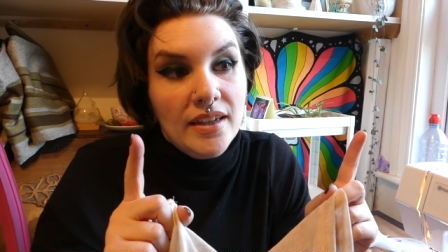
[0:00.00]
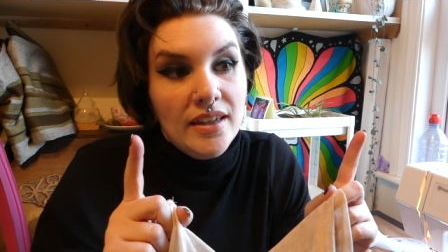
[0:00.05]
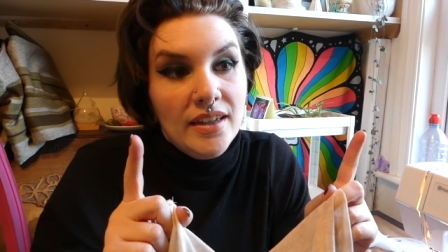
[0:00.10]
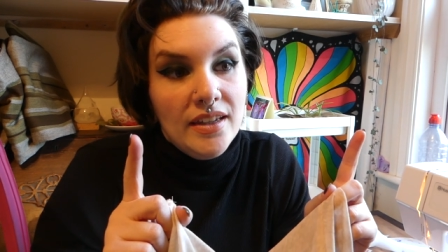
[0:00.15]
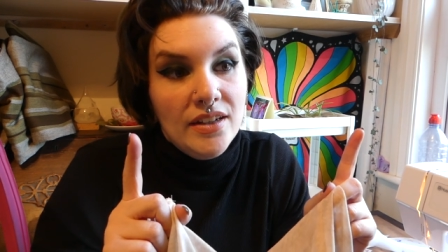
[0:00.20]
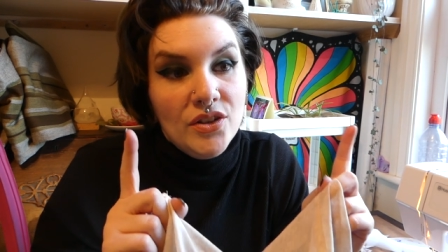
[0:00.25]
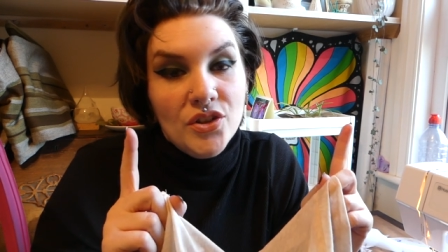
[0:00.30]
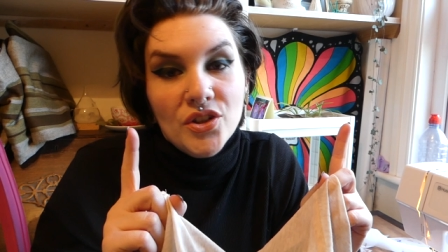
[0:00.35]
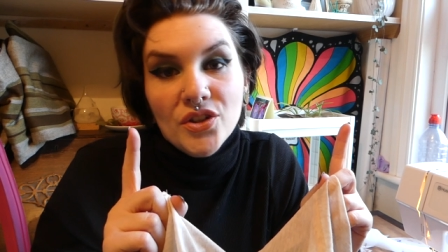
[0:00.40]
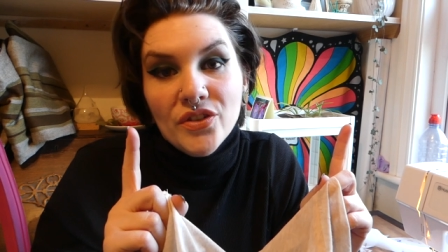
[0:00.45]

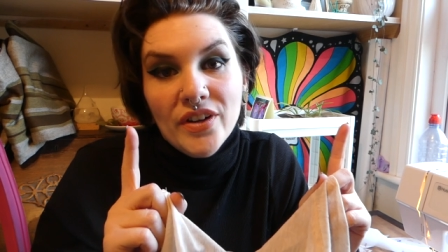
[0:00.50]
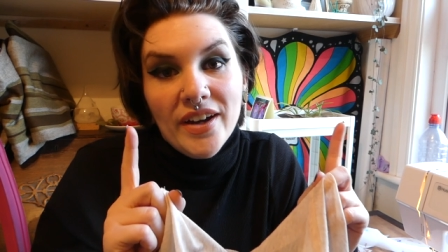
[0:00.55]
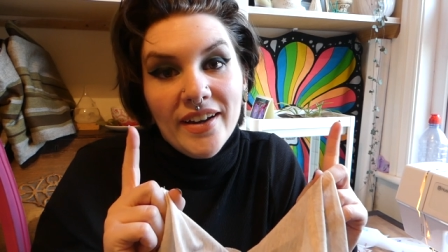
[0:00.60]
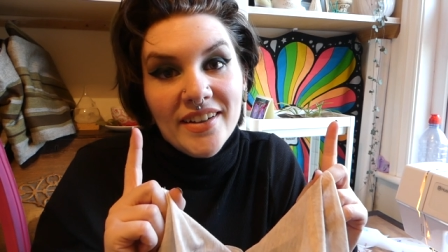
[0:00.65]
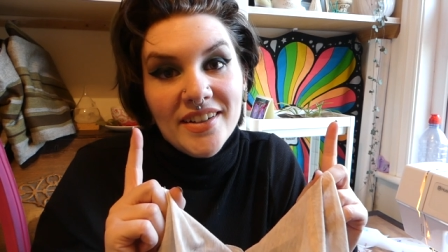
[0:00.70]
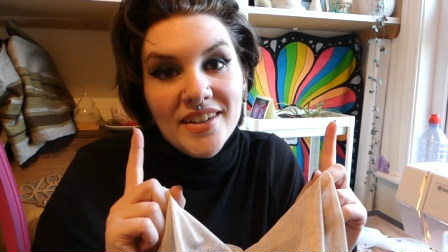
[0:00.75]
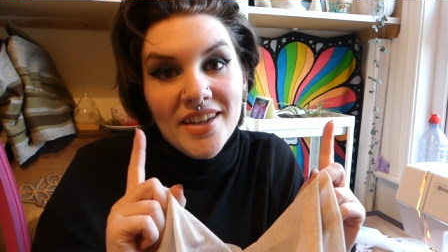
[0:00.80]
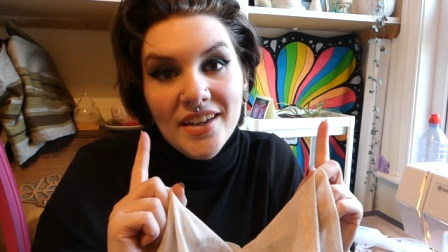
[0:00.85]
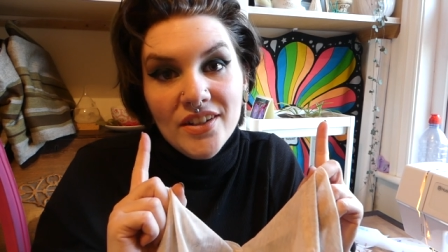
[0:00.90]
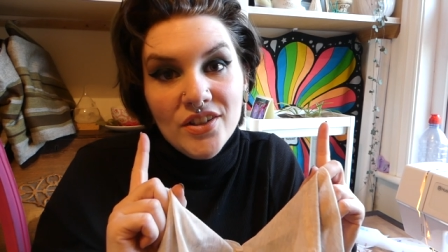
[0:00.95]

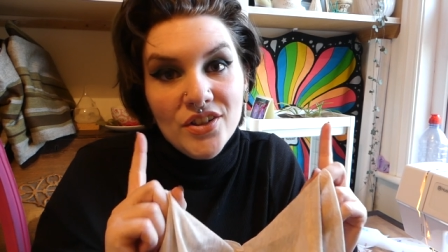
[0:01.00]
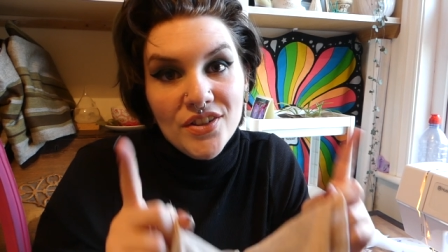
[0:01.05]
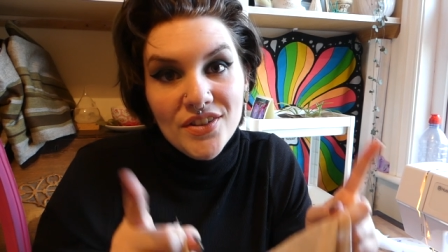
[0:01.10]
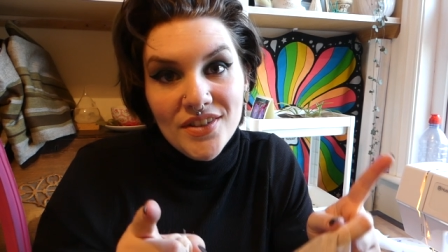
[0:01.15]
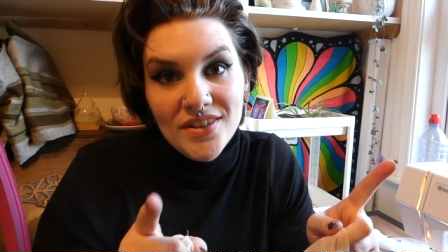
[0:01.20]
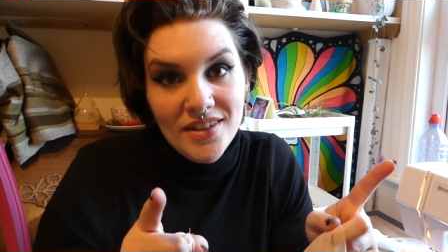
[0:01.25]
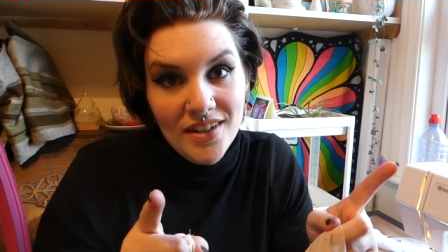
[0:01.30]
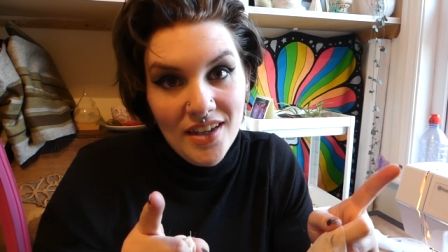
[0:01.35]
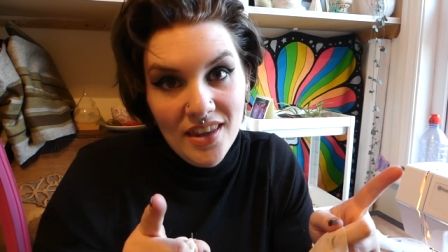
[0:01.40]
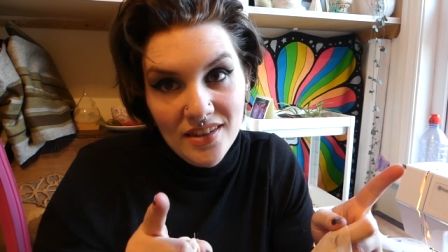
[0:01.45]
incorrect edges
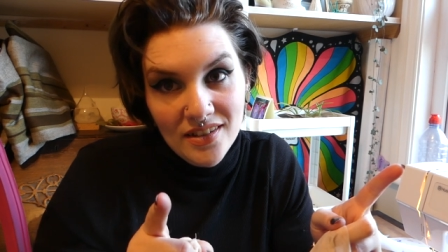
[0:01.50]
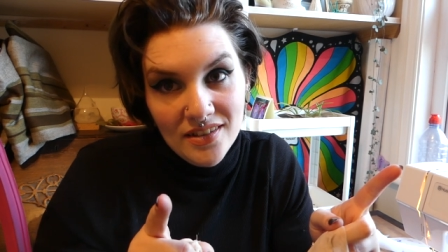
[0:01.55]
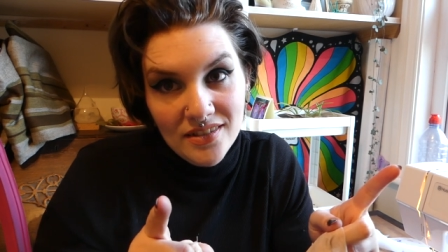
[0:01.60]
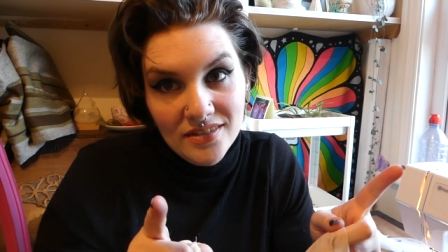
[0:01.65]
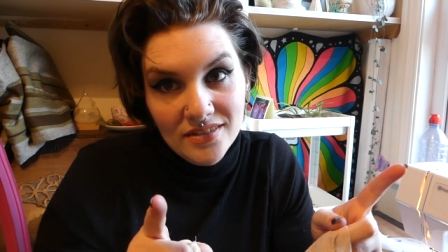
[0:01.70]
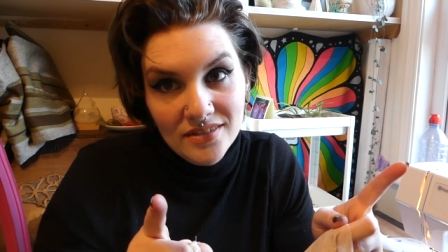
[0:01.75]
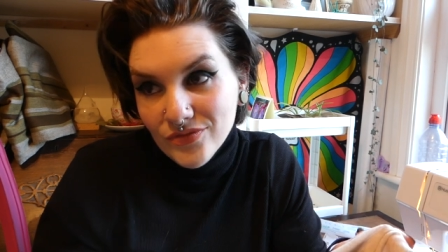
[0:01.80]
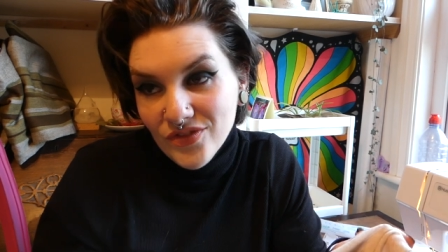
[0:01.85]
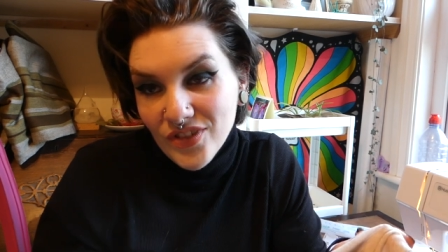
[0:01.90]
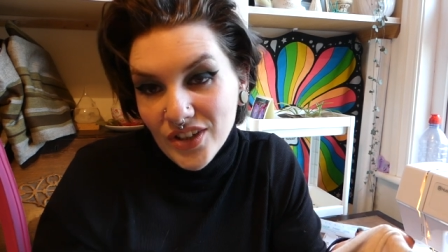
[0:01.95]
together.
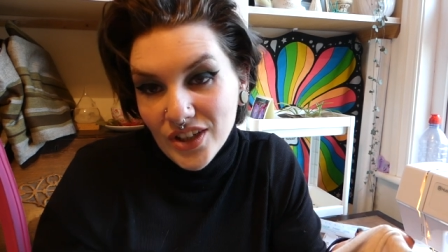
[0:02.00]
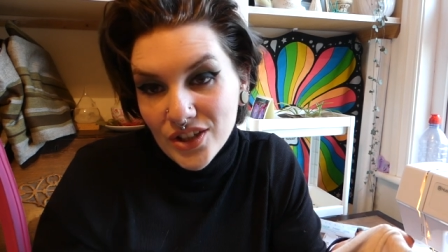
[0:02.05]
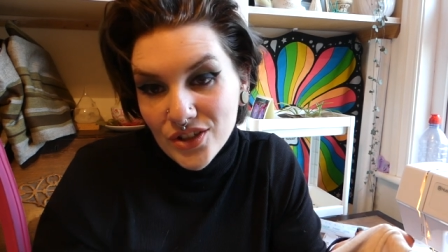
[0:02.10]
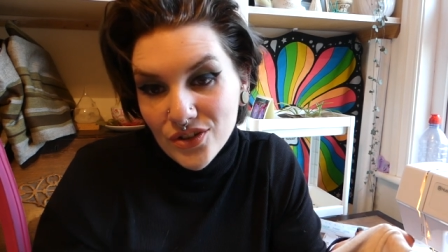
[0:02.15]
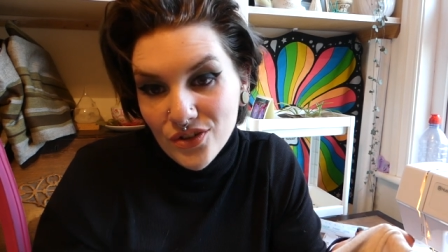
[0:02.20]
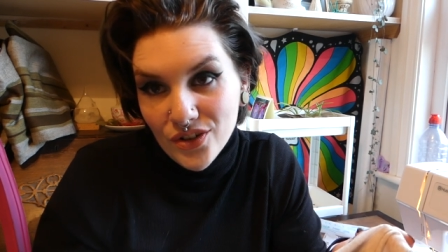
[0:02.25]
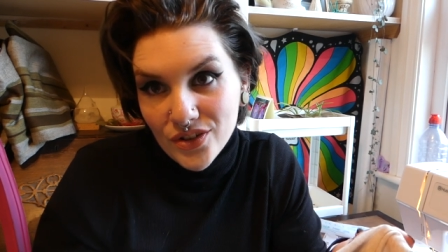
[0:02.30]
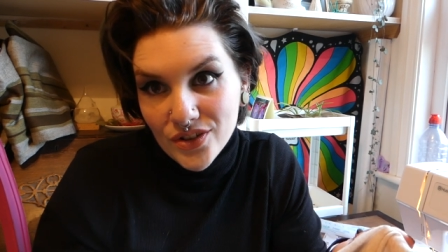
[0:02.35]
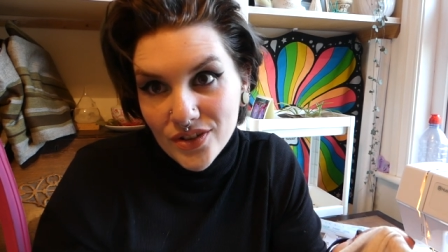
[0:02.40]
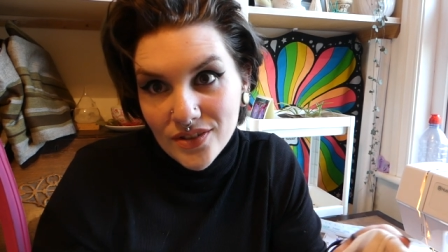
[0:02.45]
Fingers
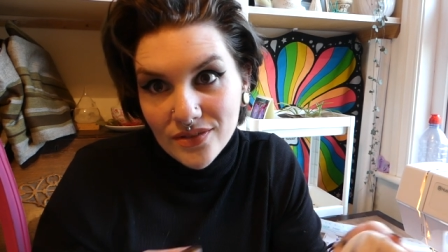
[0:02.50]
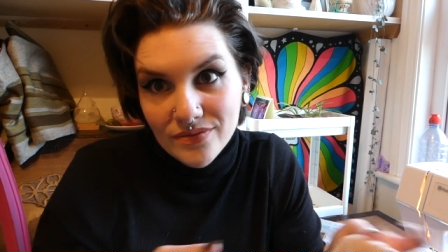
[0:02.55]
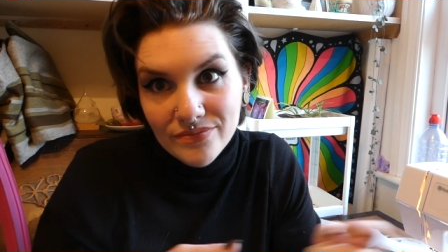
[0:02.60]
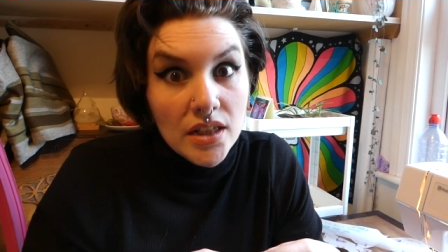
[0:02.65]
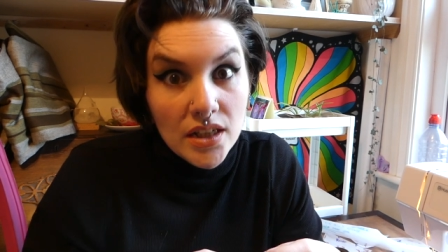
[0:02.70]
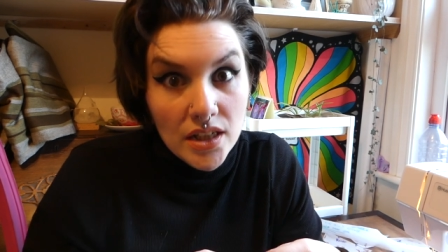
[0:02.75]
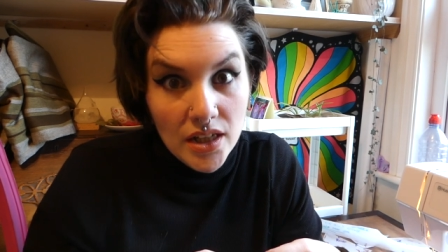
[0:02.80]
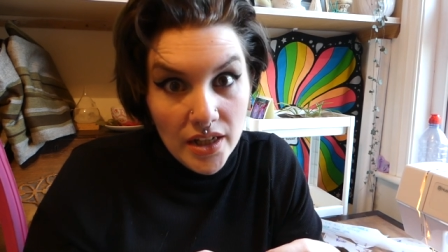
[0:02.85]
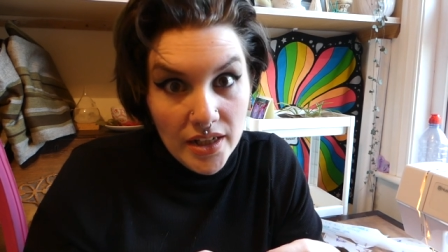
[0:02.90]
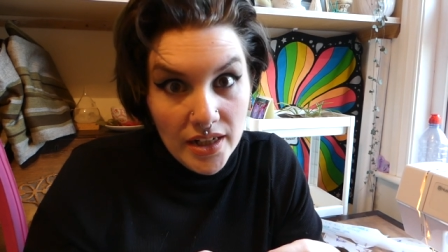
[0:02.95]
crossed.
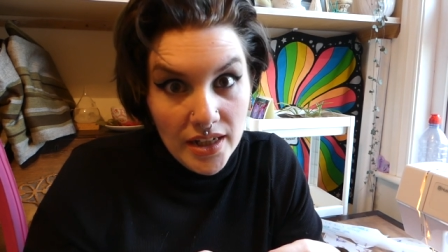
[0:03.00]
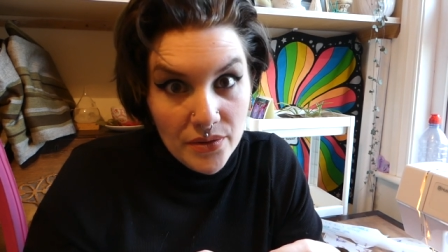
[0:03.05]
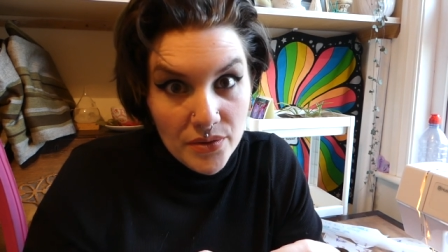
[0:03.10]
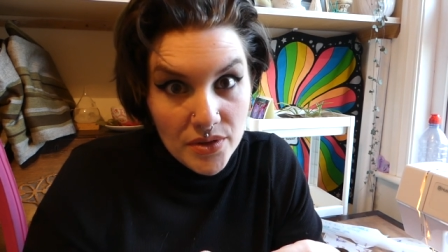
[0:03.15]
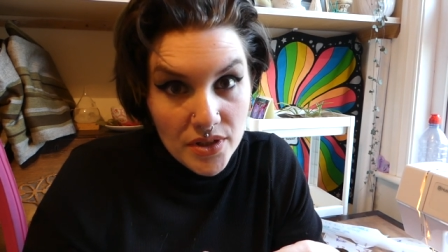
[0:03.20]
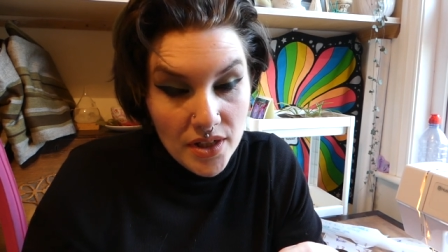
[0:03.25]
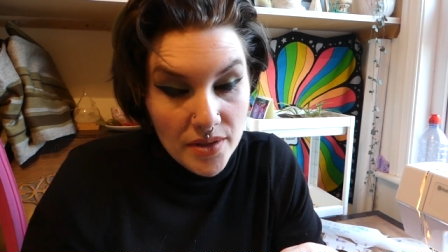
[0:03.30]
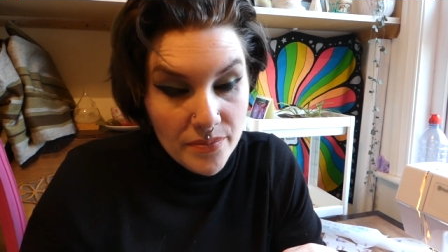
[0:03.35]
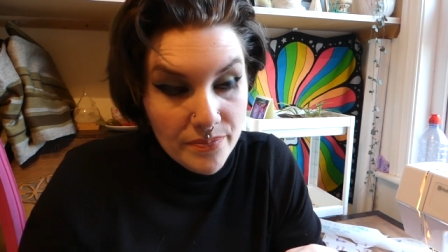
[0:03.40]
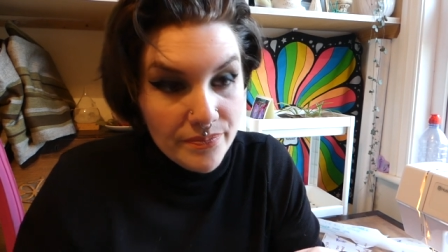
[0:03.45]
Cutting out
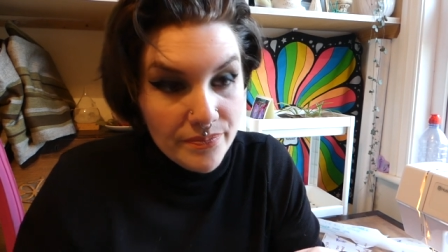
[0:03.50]
time.